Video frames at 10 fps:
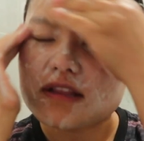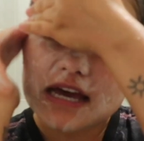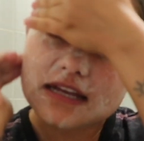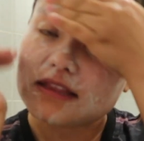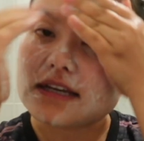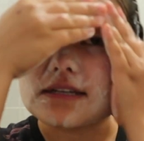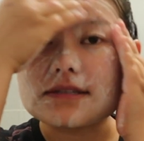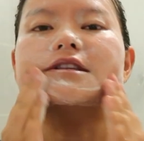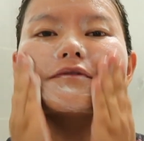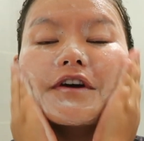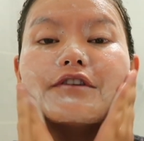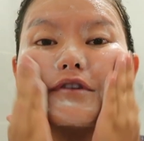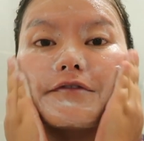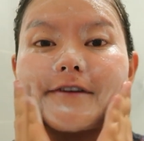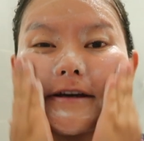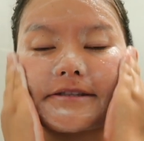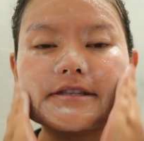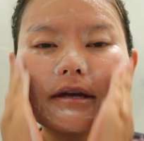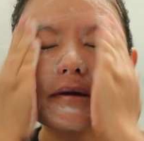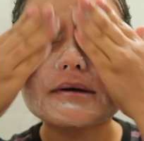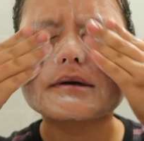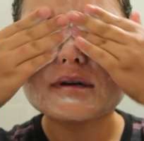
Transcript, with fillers: like this it's very refreshing